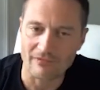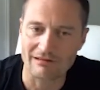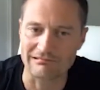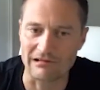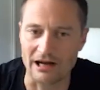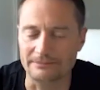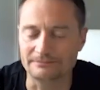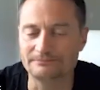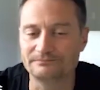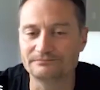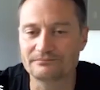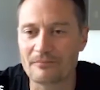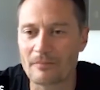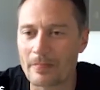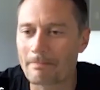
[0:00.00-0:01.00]
Right.
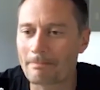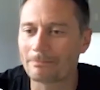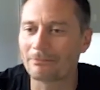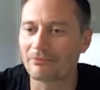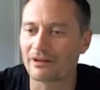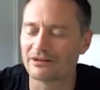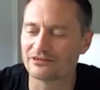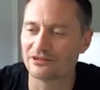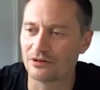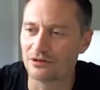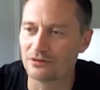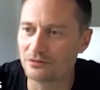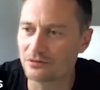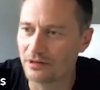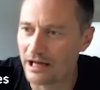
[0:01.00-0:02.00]

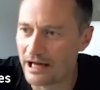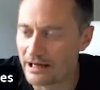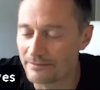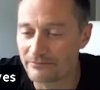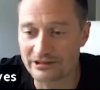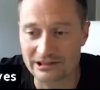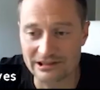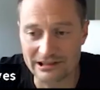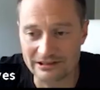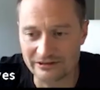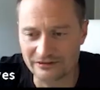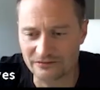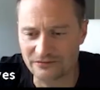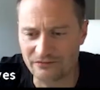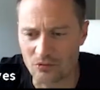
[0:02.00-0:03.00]
So there's a
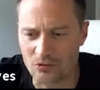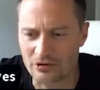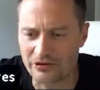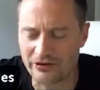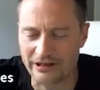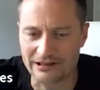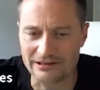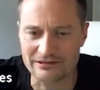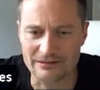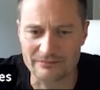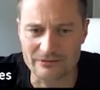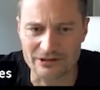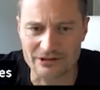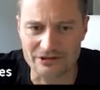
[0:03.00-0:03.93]
list of 4 things I'm going